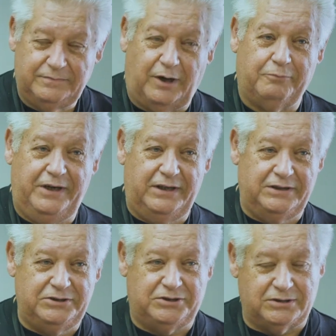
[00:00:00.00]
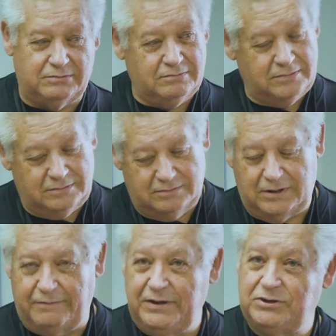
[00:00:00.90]
arenas and
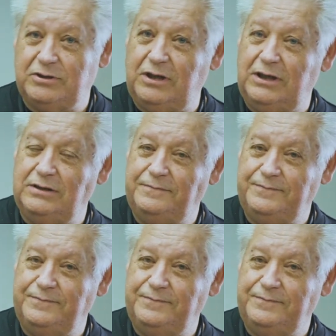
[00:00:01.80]
everything's good.